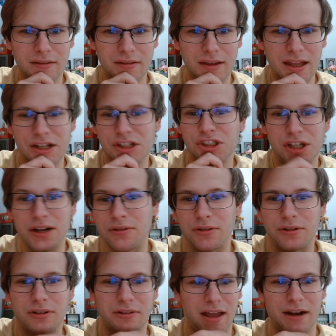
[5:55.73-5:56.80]
in
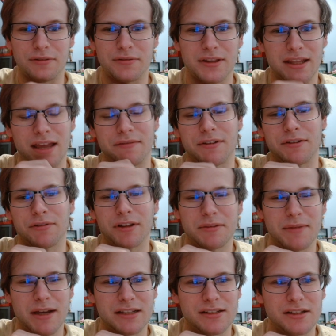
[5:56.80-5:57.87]
general, I don't think the heavy really
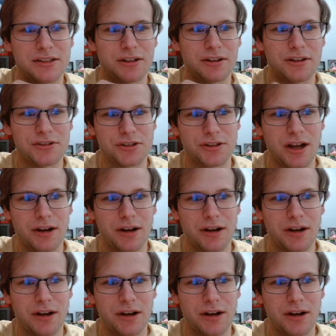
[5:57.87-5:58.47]
makes sense here because you're not